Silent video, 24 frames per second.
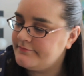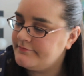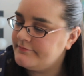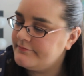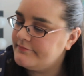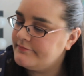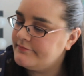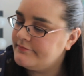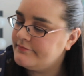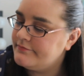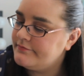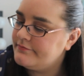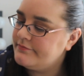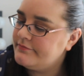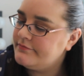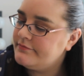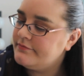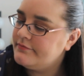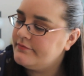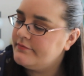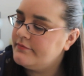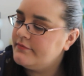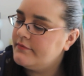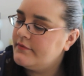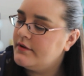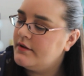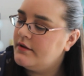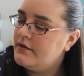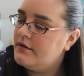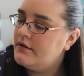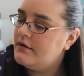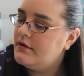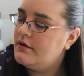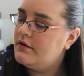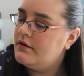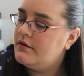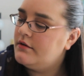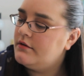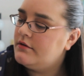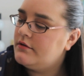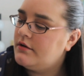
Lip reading: [no speech]